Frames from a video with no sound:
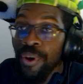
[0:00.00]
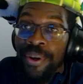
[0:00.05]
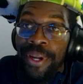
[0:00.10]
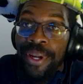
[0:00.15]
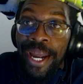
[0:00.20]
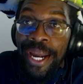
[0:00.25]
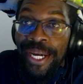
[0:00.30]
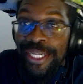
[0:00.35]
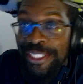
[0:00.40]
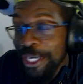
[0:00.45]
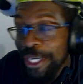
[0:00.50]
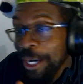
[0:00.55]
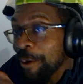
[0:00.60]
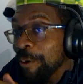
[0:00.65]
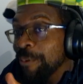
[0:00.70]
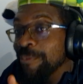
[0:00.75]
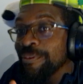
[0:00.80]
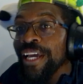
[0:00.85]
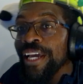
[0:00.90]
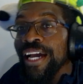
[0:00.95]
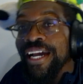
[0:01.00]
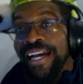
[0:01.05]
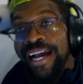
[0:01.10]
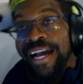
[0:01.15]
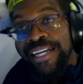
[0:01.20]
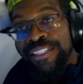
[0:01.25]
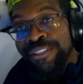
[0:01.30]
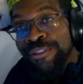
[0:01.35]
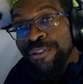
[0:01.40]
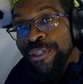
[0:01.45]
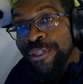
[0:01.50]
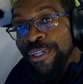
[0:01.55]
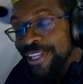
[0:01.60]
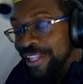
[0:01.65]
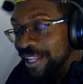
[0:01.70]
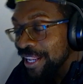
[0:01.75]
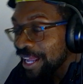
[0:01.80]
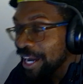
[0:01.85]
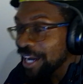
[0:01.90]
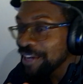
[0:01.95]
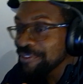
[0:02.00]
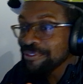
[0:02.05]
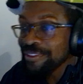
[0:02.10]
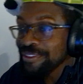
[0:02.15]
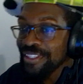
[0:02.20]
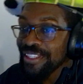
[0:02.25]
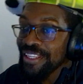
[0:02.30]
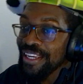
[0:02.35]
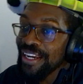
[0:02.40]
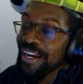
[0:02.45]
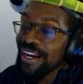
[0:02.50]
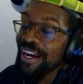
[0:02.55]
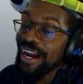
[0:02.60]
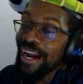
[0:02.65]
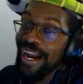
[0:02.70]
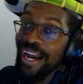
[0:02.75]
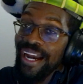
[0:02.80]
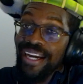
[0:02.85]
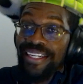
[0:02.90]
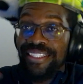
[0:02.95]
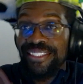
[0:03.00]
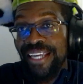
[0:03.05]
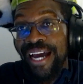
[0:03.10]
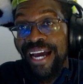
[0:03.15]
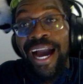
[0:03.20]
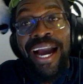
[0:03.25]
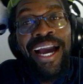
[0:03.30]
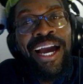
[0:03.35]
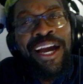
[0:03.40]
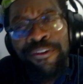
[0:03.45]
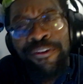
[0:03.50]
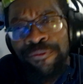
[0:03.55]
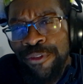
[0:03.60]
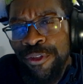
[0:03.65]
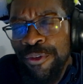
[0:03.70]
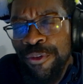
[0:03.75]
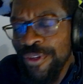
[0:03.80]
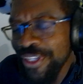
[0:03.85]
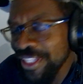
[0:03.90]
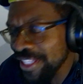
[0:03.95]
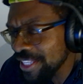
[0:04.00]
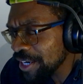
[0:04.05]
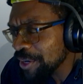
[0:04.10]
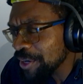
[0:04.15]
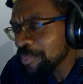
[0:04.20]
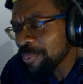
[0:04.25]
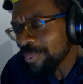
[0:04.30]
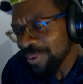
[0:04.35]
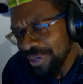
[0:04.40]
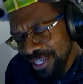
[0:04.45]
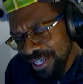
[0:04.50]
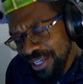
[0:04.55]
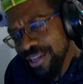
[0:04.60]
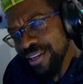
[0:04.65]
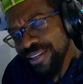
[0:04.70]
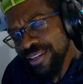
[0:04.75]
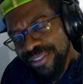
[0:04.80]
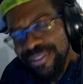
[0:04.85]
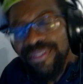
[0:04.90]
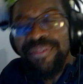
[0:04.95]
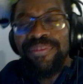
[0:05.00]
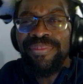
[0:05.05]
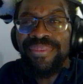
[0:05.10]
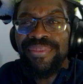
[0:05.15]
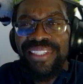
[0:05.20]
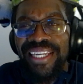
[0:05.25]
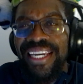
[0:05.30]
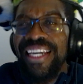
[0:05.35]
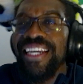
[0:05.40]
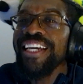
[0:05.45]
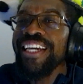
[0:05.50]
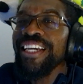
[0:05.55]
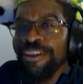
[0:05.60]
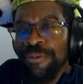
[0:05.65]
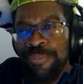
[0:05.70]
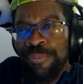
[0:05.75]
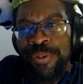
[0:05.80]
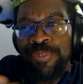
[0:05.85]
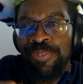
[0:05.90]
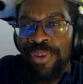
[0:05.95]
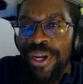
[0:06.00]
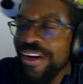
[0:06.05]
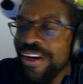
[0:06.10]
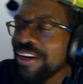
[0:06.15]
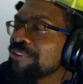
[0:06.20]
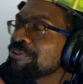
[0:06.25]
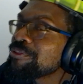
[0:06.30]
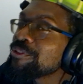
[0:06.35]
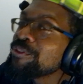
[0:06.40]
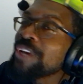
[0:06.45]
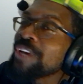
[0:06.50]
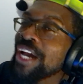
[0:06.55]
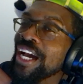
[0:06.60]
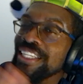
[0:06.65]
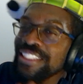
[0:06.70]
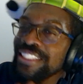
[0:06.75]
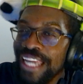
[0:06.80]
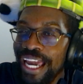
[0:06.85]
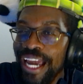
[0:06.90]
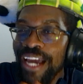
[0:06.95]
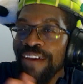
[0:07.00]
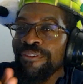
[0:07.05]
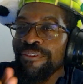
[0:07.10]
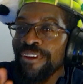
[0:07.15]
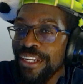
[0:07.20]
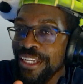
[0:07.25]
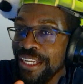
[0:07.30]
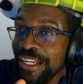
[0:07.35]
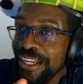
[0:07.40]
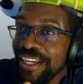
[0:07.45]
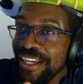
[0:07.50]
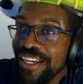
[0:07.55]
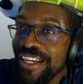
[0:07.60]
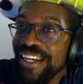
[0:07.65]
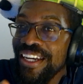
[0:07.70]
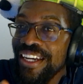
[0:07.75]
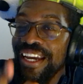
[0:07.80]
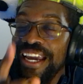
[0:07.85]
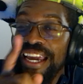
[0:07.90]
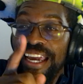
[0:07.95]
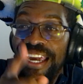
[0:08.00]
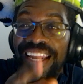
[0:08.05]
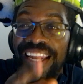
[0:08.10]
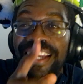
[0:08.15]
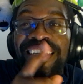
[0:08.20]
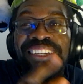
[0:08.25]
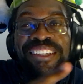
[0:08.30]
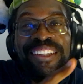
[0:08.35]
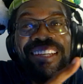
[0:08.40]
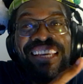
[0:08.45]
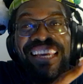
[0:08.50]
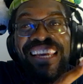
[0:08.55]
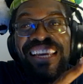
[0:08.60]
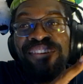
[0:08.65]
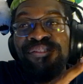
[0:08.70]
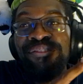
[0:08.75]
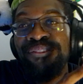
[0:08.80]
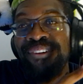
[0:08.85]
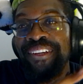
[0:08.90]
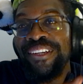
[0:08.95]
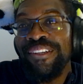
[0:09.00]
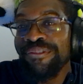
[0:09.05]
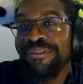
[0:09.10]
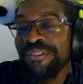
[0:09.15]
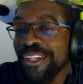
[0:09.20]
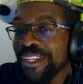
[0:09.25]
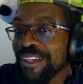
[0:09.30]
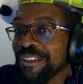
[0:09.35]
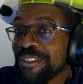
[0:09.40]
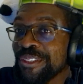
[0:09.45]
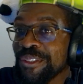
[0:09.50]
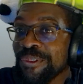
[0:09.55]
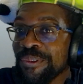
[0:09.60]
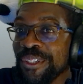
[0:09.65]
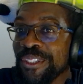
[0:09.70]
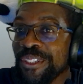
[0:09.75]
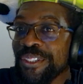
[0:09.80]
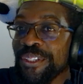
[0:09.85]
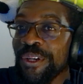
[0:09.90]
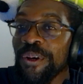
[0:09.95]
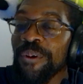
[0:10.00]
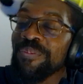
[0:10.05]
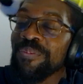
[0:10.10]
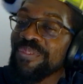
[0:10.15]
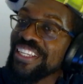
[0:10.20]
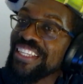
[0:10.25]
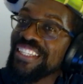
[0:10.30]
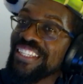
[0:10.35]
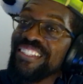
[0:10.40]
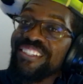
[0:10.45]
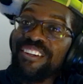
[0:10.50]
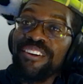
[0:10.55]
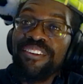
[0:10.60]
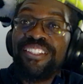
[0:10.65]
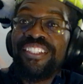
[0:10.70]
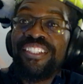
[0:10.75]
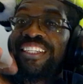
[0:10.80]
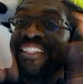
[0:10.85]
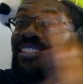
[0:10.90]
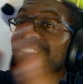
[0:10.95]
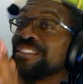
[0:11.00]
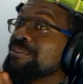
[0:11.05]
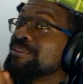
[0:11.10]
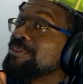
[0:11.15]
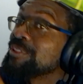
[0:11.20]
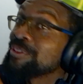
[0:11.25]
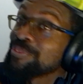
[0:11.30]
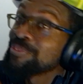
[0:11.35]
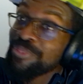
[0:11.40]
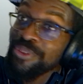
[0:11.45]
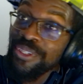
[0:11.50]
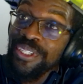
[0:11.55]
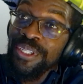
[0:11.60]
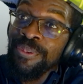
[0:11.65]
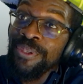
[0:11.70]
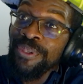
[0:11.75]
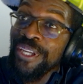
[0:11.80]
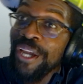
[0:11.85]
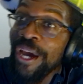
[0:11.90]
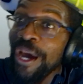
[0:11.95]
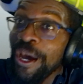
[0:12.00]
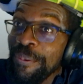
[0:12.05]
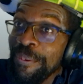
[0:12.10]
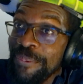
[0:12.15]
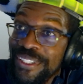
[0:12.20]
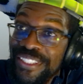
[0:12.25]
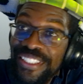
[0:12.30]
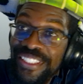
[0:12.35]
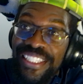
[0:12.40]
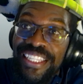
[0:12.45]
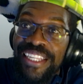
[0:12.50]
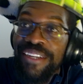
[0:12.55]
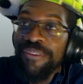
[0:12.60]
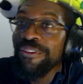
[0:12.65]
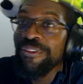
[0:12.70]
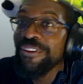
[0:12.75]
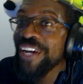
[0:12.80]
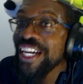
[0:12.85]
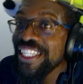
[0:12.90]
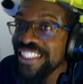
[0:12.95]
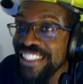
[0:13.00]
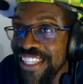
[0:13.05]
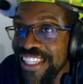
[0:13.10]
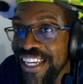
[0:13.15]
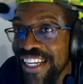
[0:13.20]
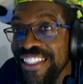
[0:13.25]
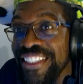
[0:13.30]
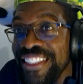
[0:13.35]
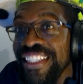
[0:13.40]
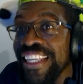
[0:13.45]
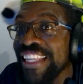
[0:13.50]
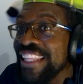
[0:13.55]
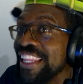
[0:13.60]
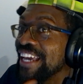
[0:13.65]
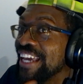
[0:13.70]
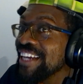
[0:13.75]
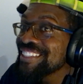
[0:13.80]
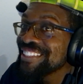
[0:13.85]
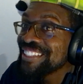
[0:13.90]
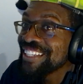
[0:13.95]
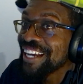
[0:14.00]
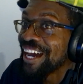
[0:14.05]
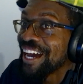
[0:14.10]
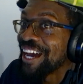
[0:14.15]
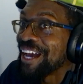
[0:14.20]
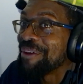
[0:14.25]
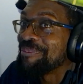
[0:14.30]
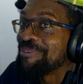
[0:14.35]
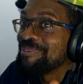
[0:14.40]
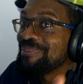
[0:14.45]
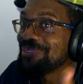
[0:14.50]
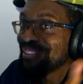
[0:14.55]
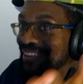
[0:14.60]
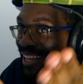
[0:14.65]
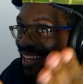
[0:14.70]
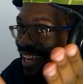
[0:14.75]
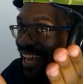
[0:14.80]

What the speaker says: Well, guys, I hope that got you a good laugh in there. I got a few in there, but it could be better. If you guys have any funny videos you want to show me, you know, you could put them in the comments and then react to that the next time.